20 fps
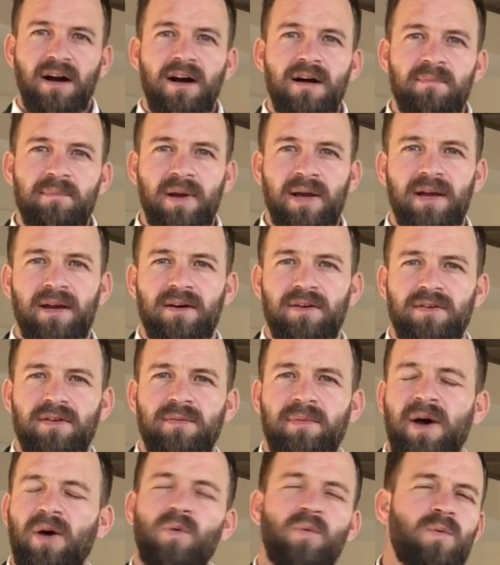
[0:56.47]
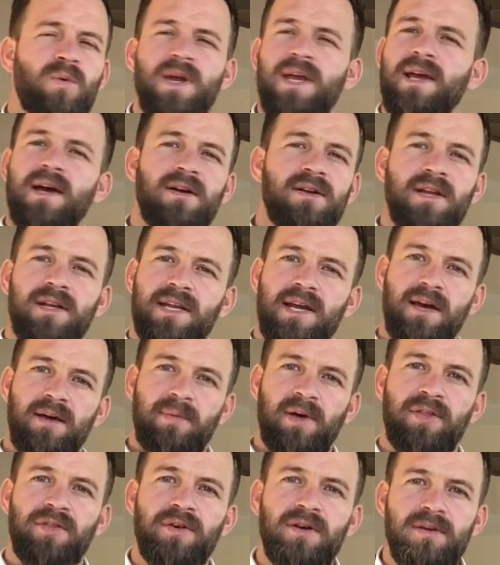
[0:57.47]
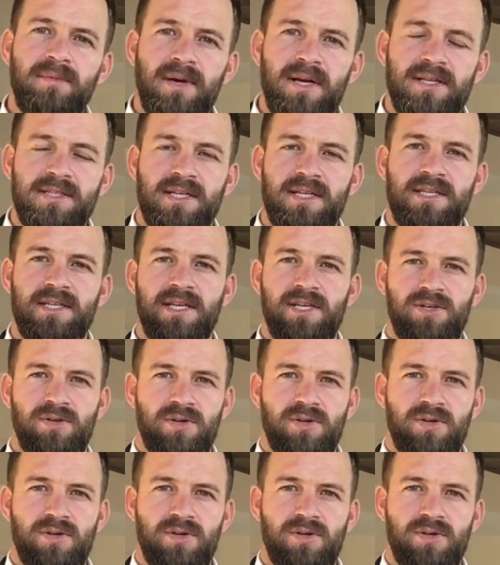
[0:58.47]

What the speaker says: compound about way out of town, about 30 miles out of St.